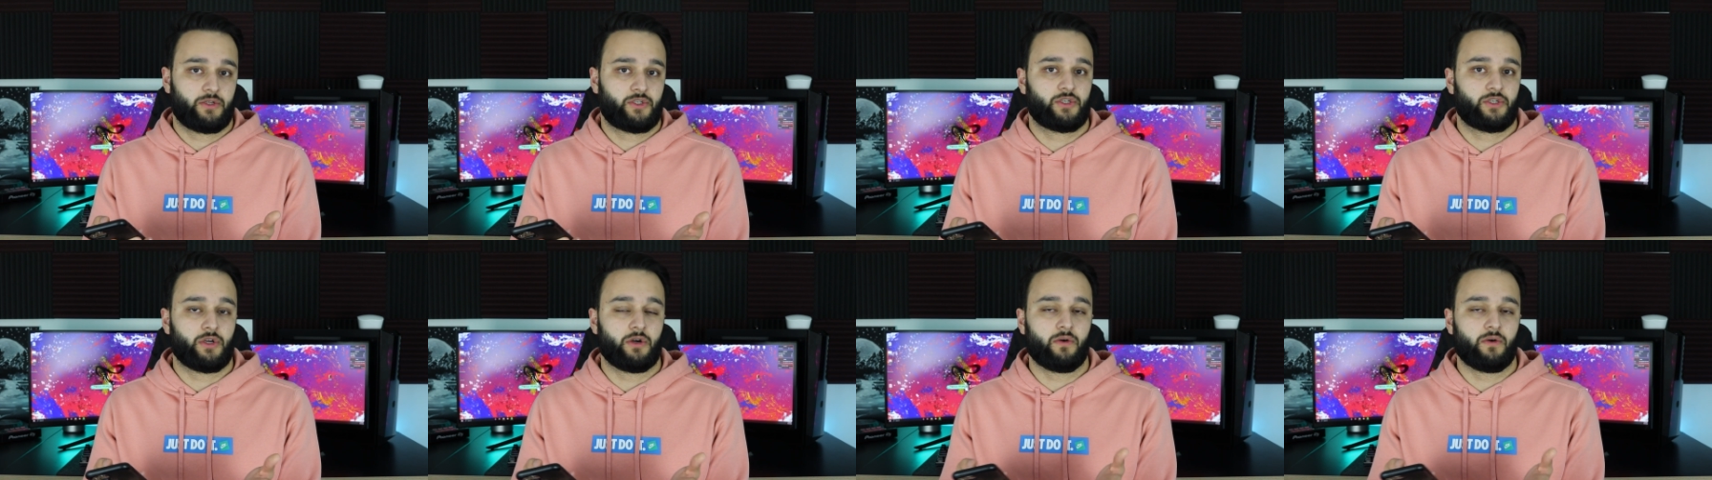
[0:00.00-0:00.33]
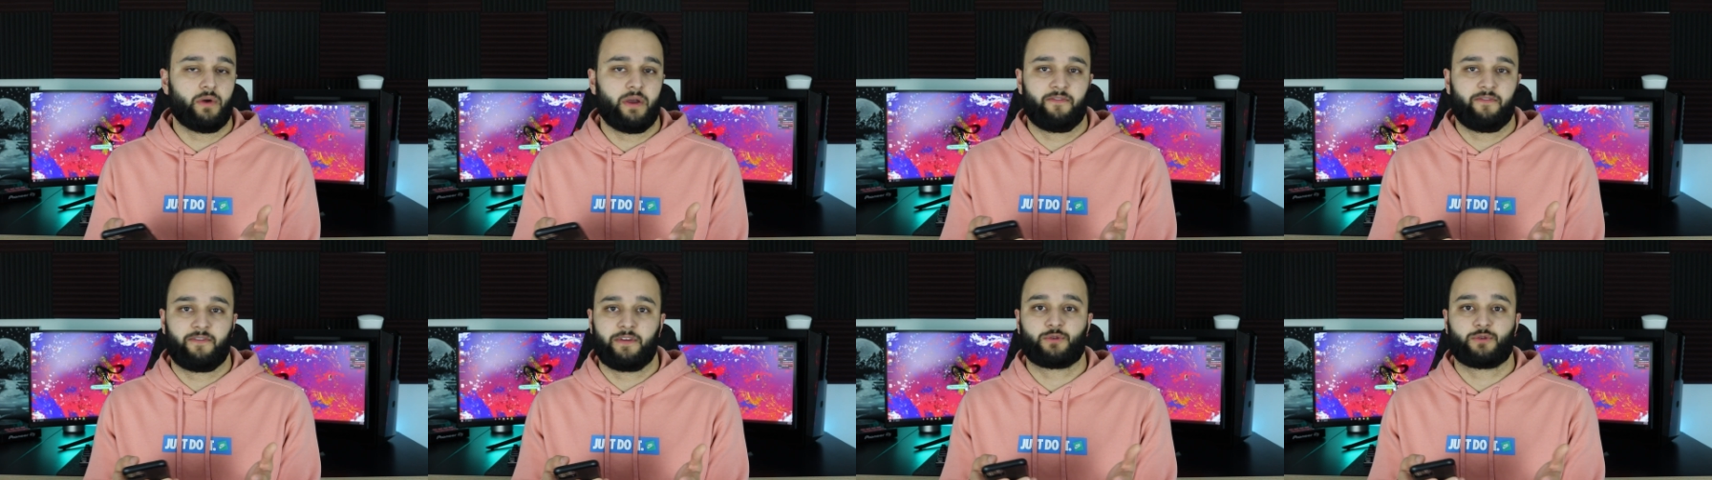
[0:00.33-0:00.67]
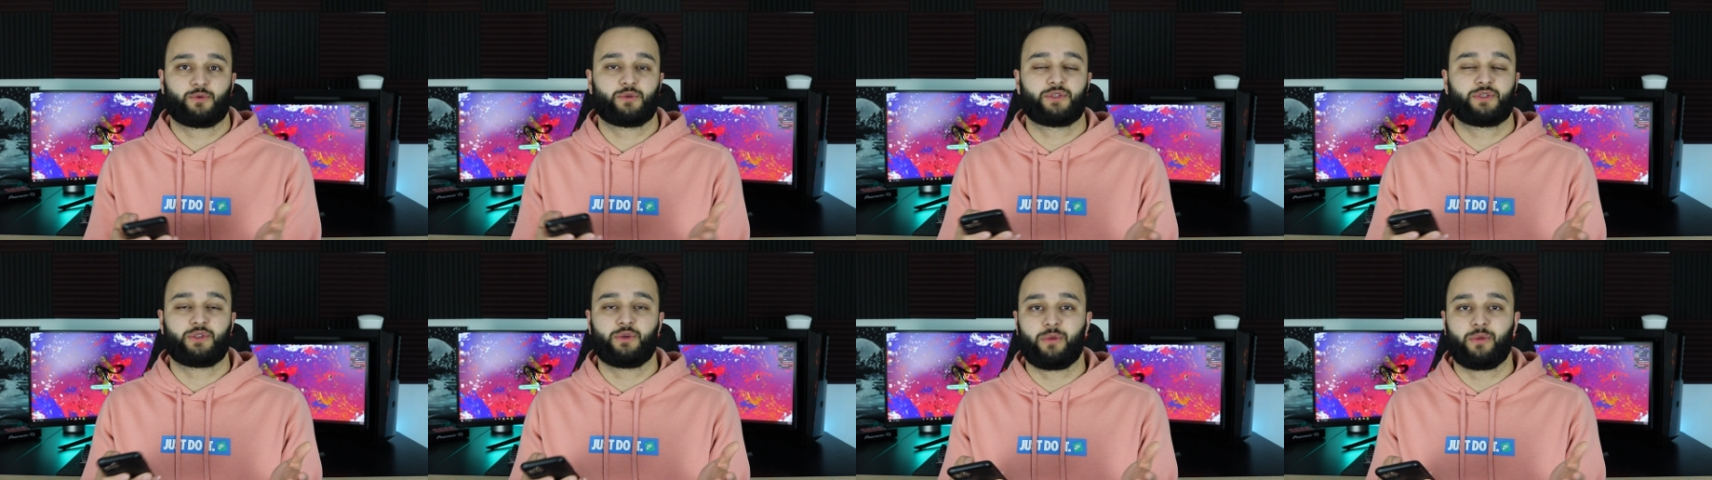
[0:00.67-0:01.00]
So if this
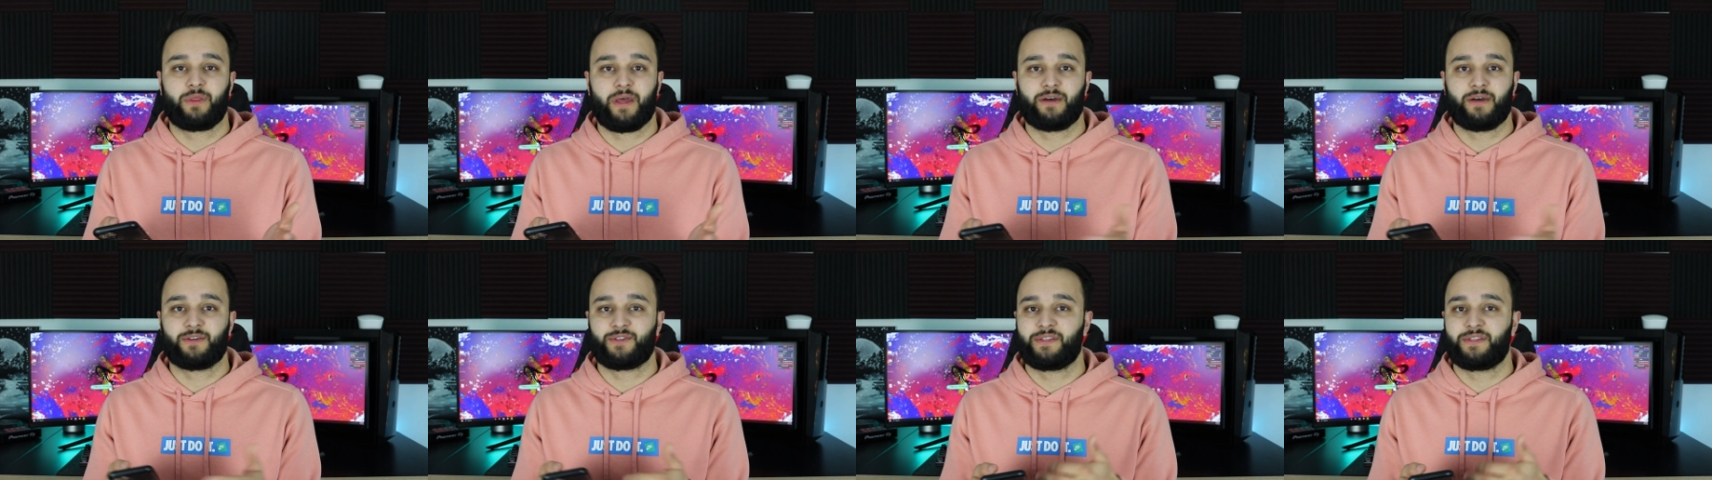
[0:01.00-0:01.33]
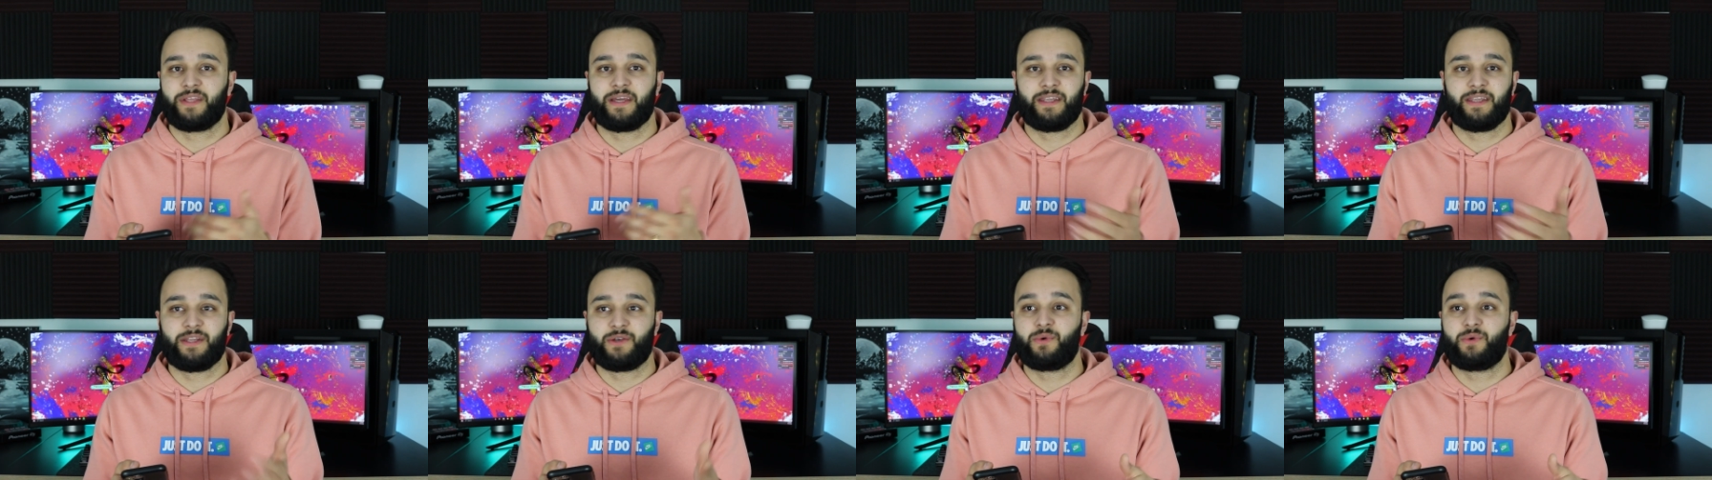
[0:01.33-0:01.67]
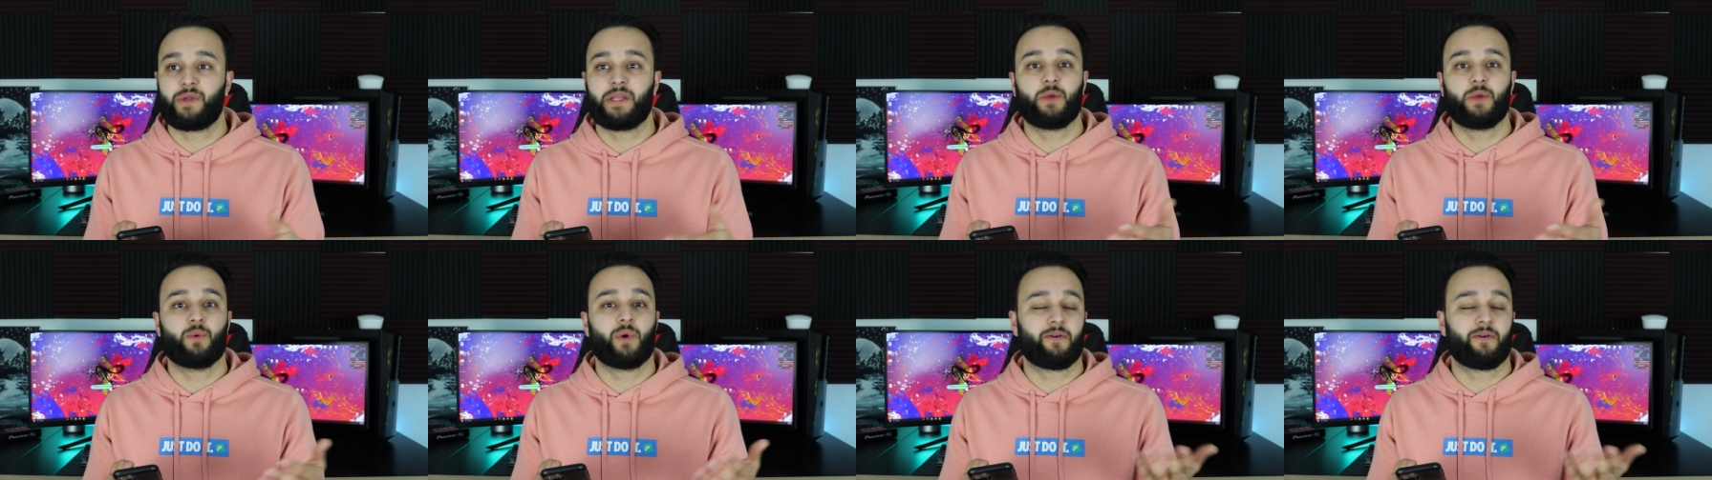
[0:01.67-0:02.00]
was 2000, they did
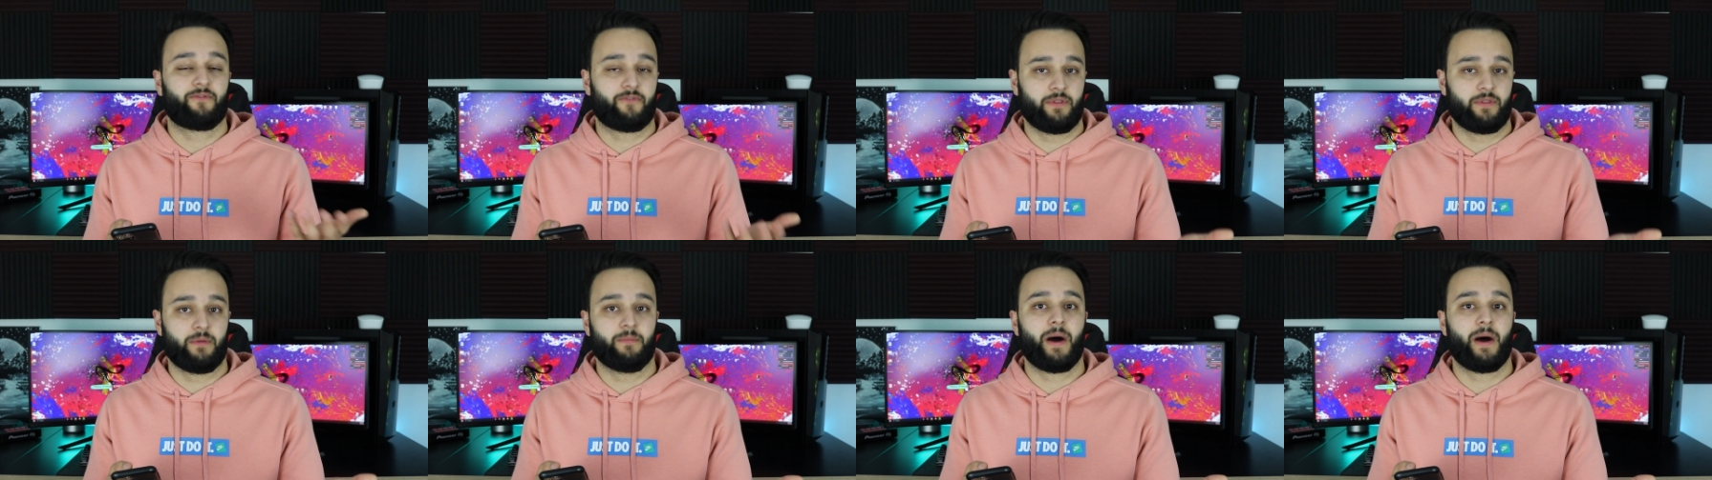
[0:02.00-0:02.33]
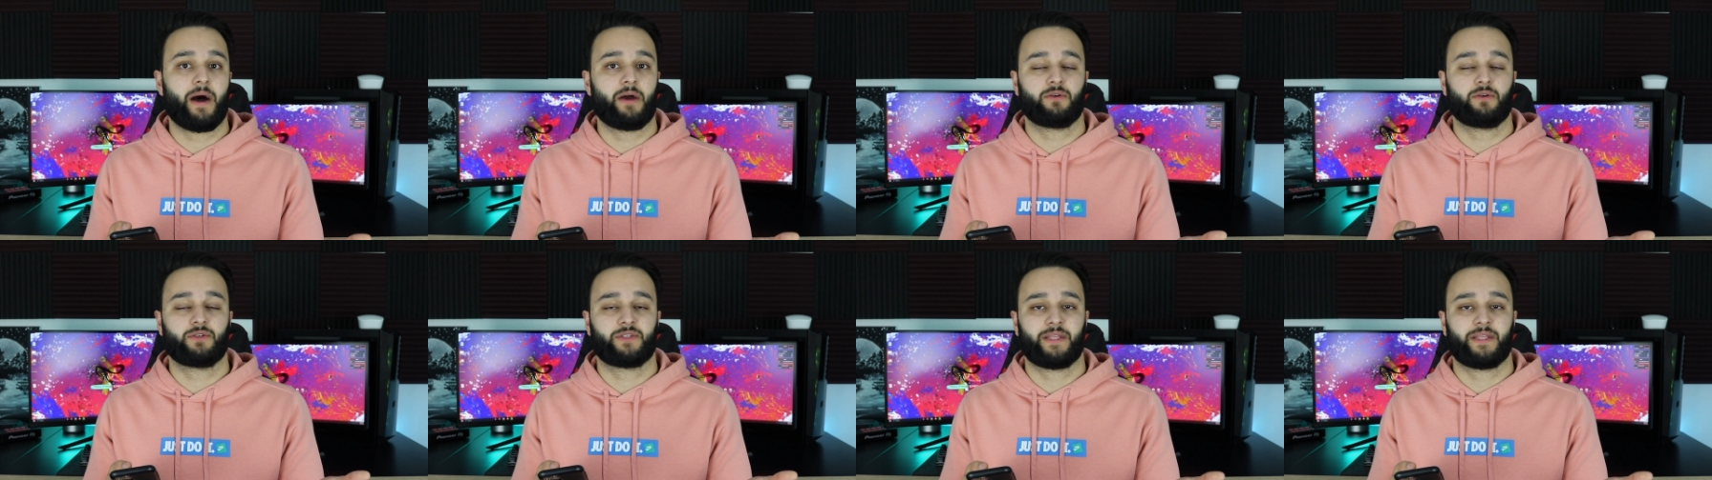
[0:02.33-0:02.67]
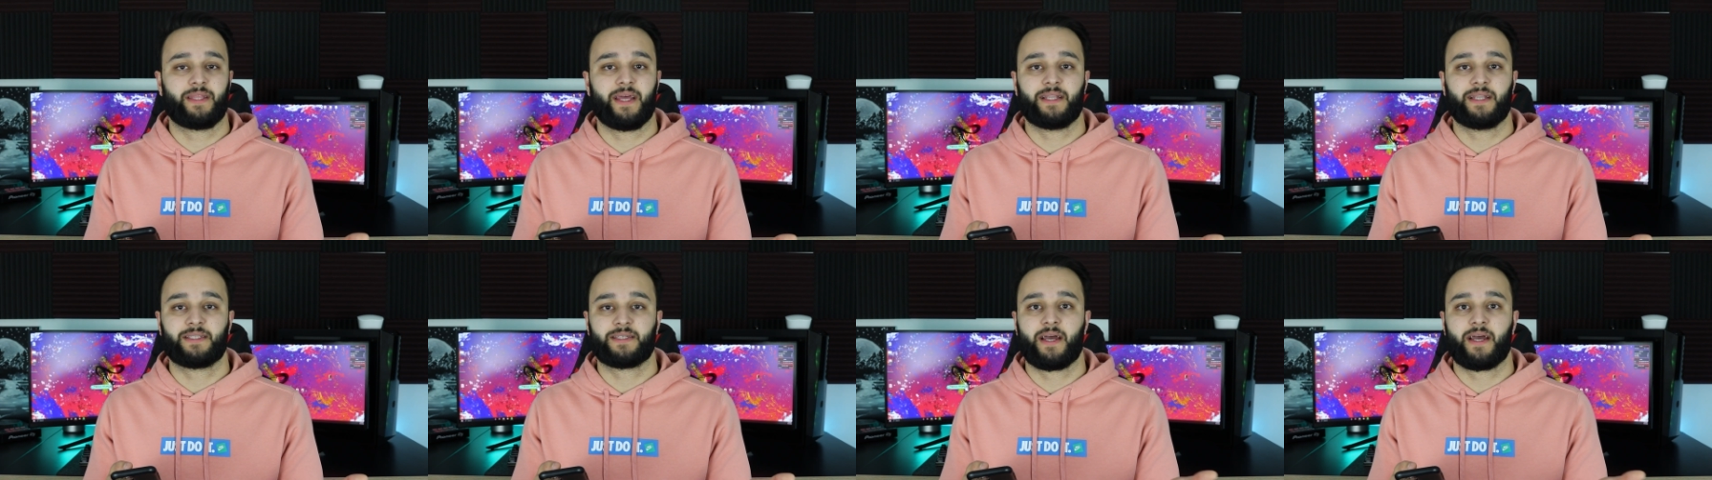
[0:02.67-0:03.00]
really well for the models at
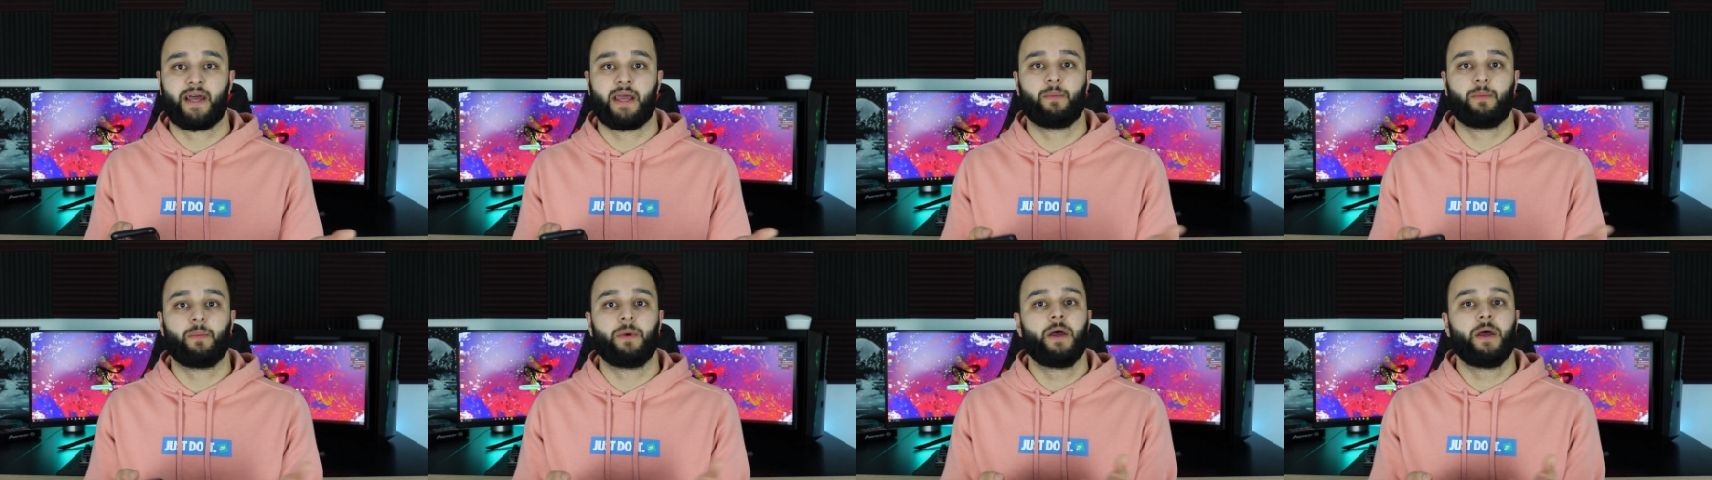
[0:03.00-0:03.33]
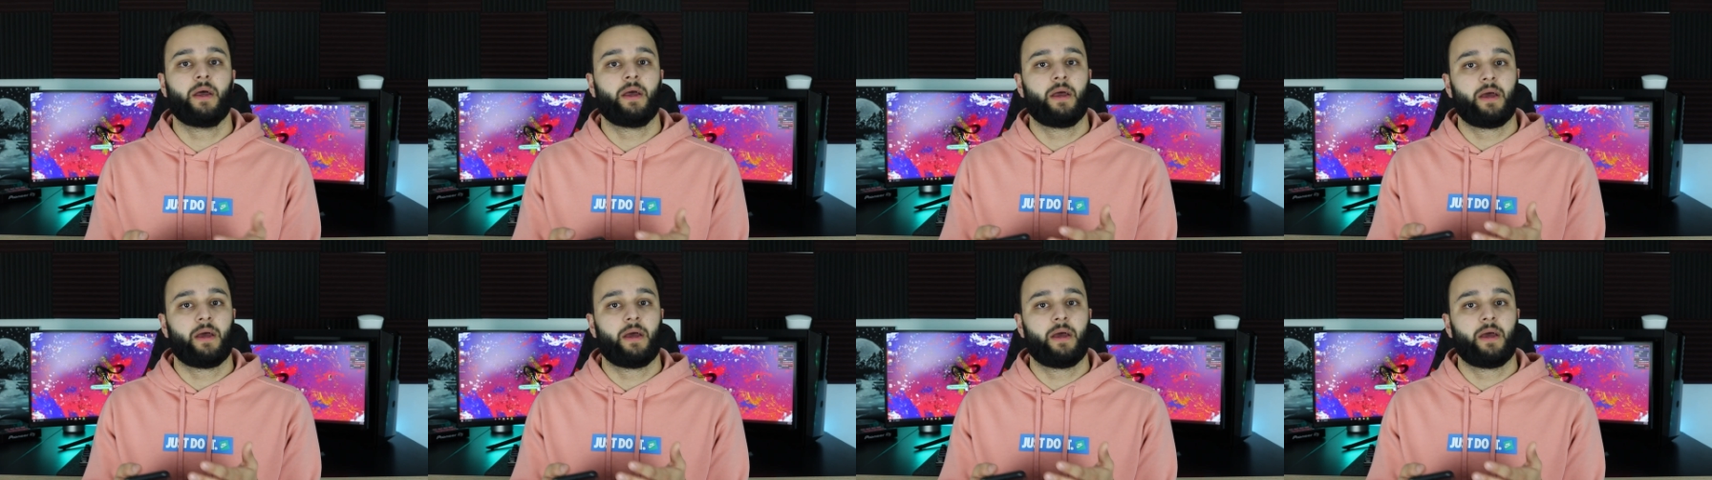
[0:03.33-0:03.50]
that time.